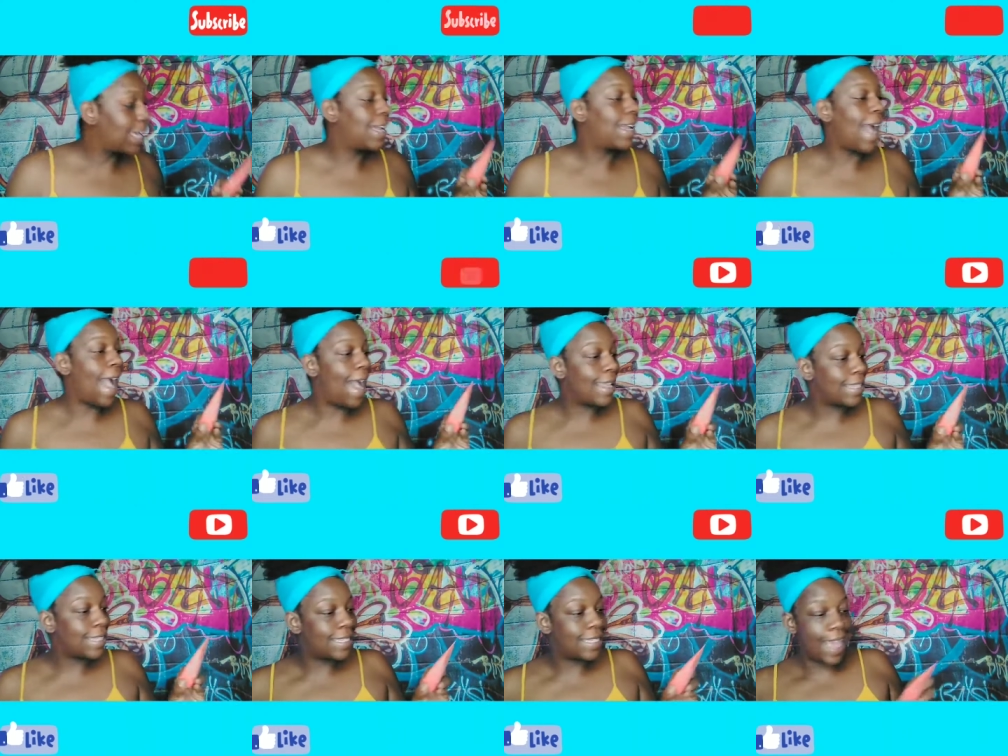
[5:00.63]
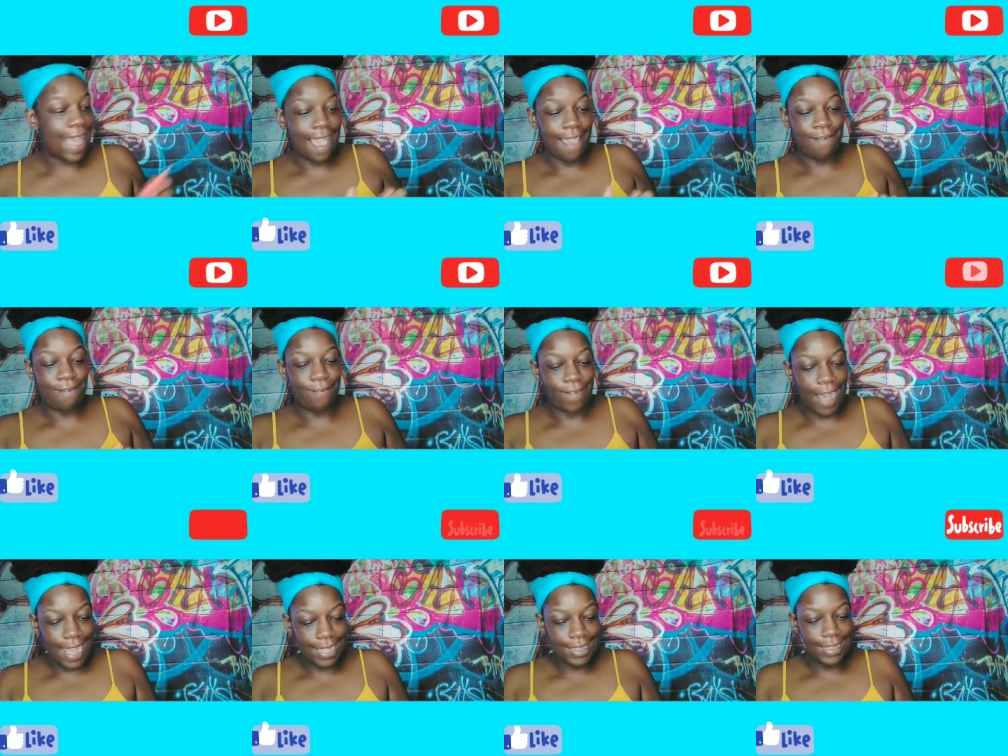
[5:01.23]
got, I
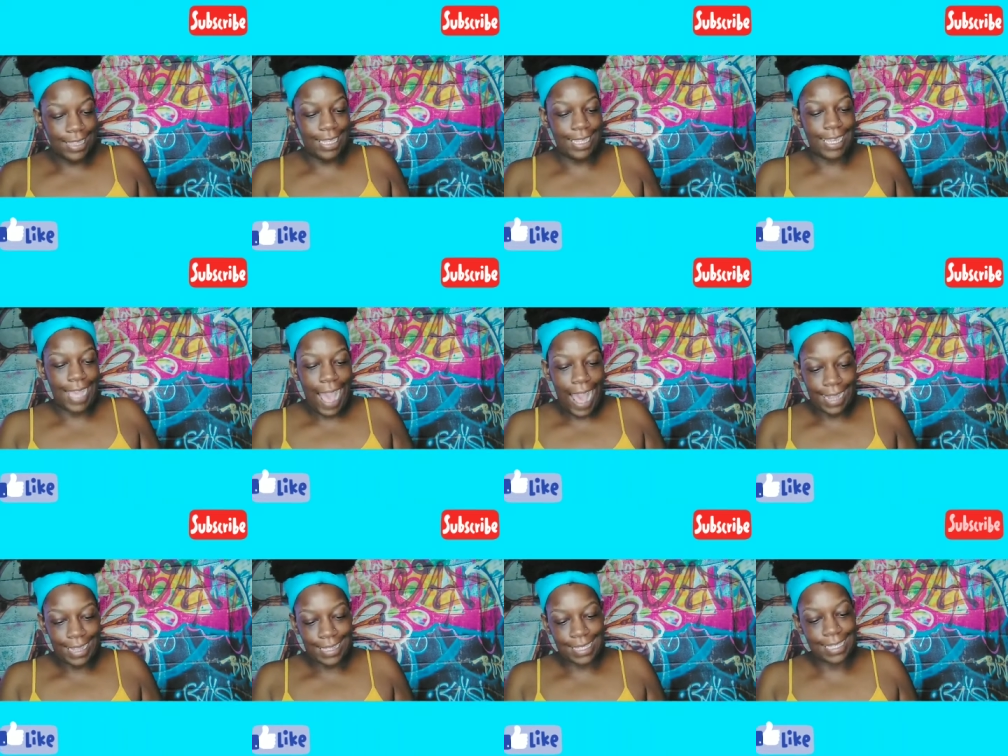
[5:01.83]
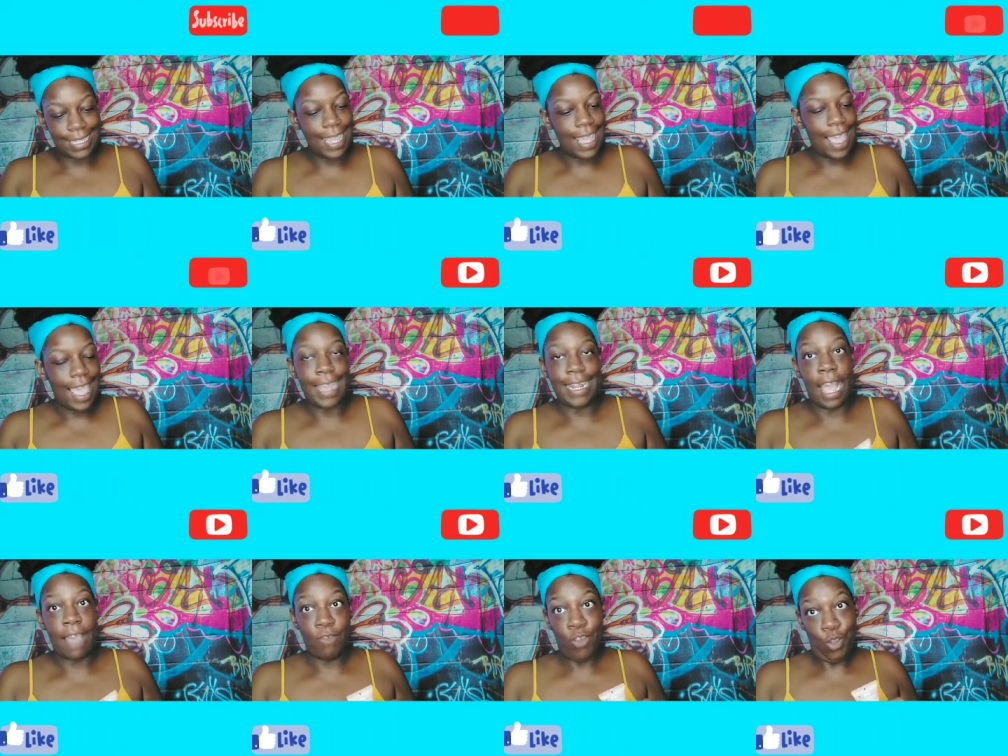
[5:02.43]
finally got,
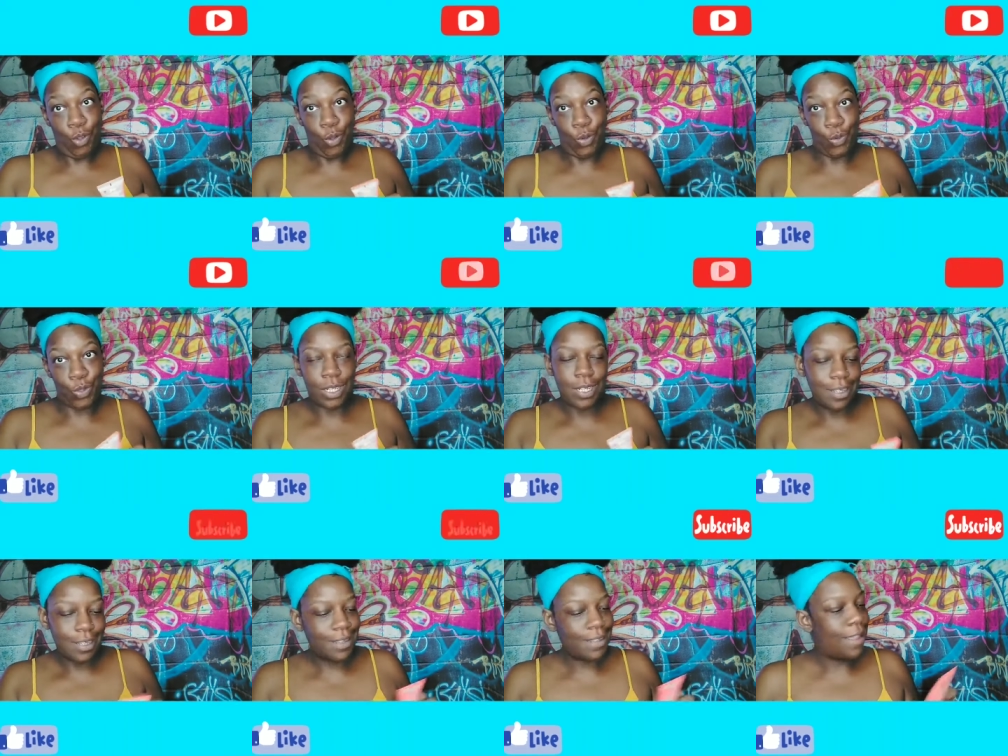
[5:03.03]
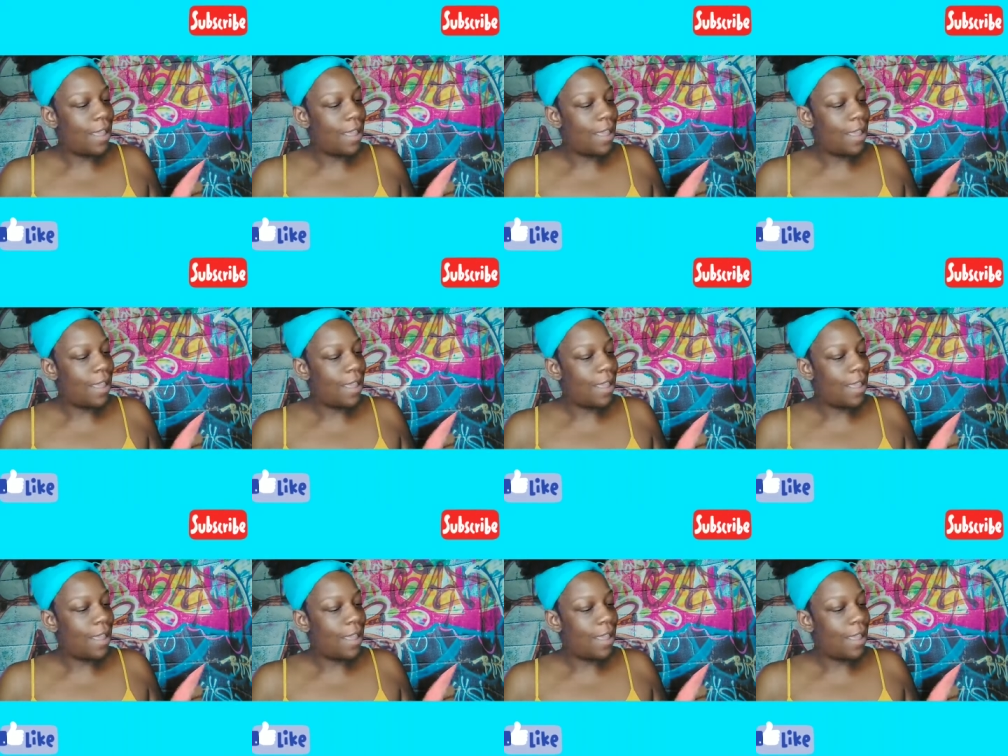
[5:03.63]
and I've used